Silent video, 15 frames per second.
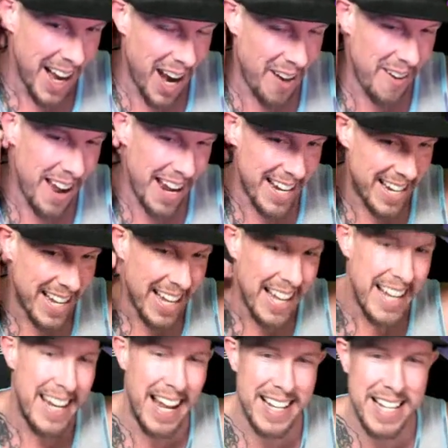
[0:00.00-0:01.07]
All right.
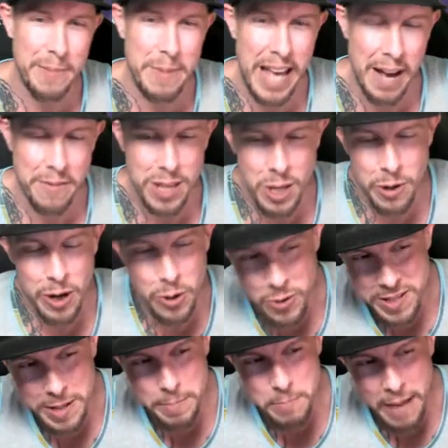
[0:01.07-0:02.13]
Next up, we have Lua,
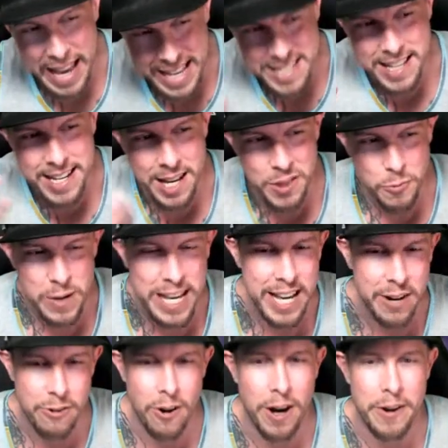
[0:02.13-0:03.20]
who's amazing. A
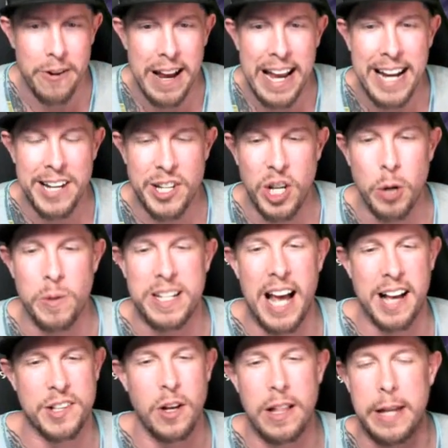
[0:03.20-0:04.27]
three-hitter on her A2
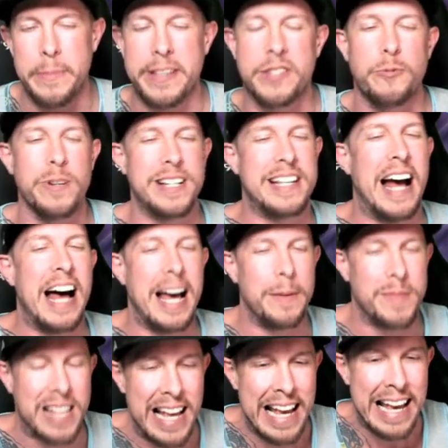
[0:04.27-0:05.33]
attacks all enemies three
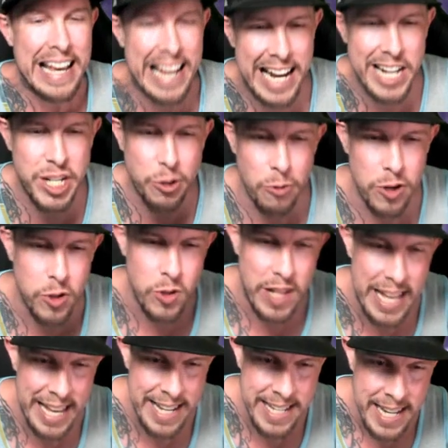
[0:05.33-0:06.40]
times. Each critical
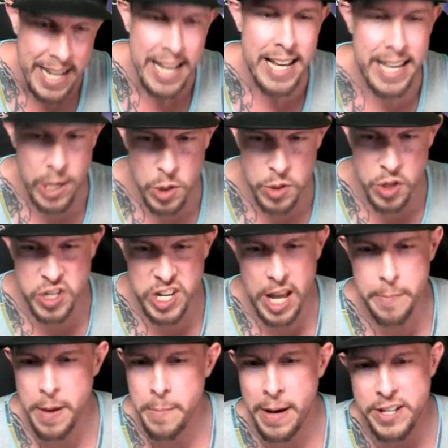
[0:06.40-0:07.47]
hit heals his
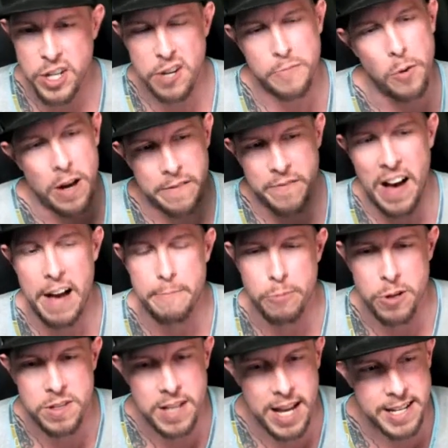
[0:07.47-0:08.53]
champion by
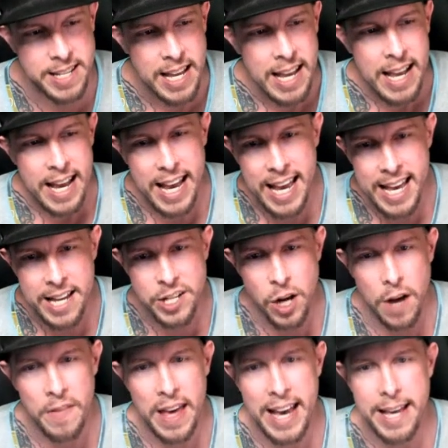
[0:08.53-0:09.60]
2.5%. And
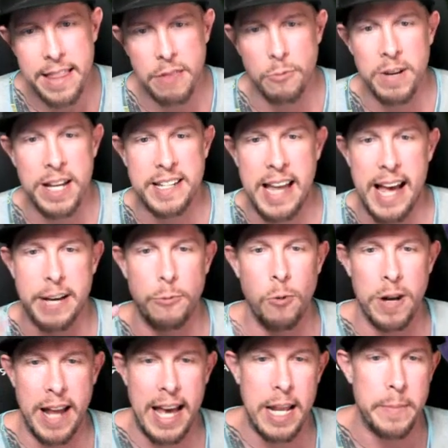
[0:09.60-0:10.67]
on the A3, attack
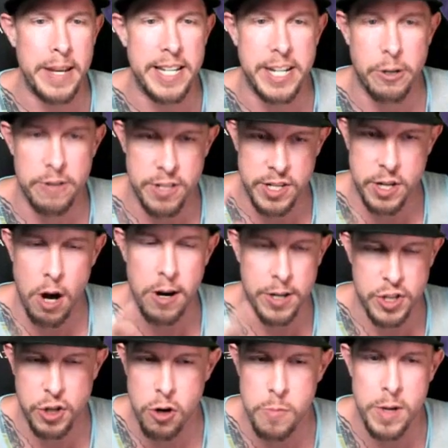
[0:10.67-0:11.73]
one enemy, decreases
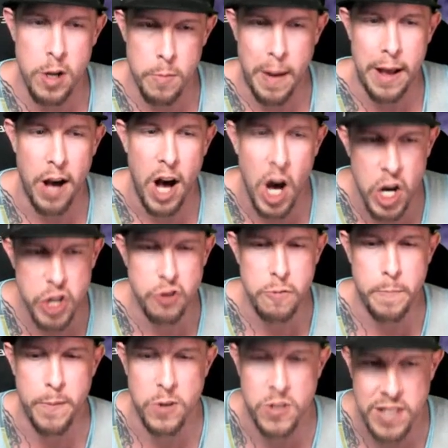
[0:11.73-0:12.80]
target's turn meter by
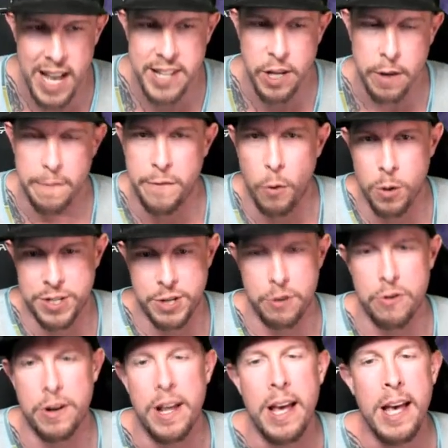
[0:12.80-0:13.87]
100% on a four
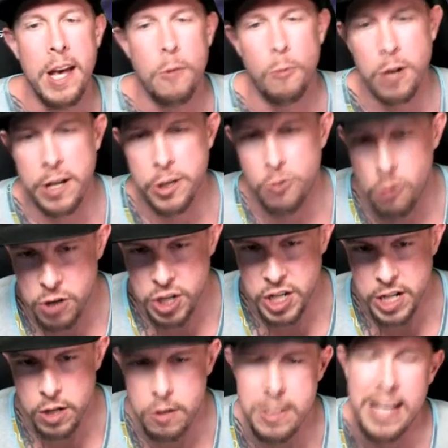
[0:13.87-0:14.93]
turn. Will ignore
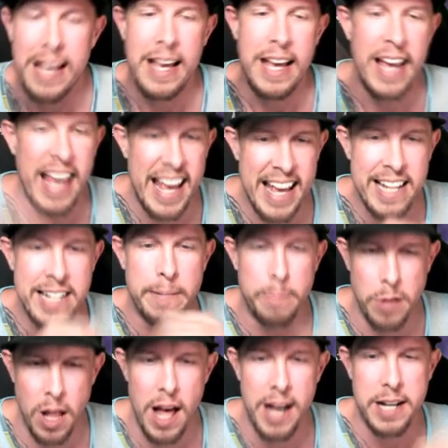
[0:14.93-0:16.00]
shield and
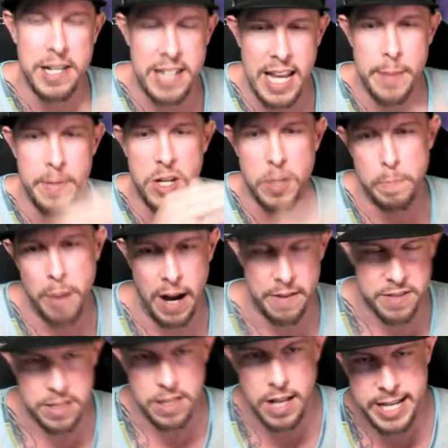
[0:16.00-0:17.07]
block damage
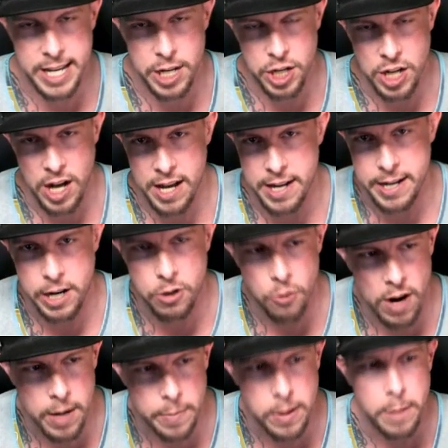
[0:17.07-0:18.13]
buffs. Lucky Shot, an
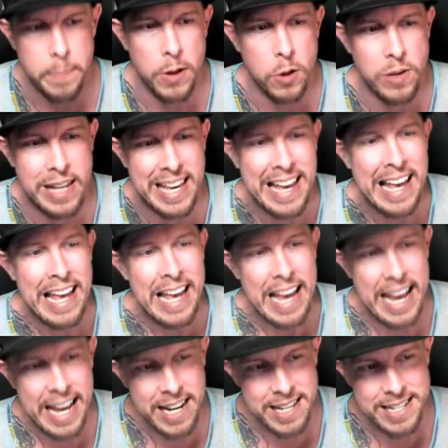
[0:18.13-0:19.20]
incredible ability,
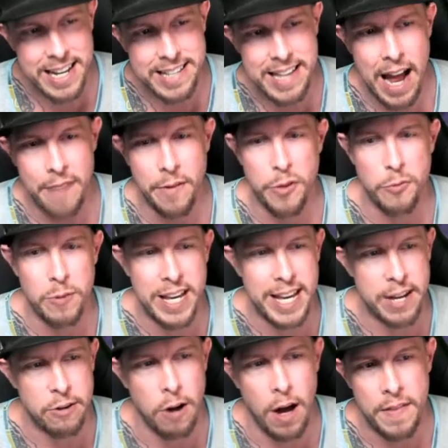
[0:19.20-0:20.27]
and it's nice to have the
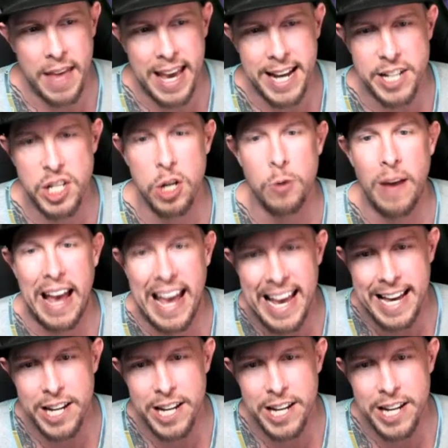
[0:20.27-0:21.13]
three-hitter on the A2.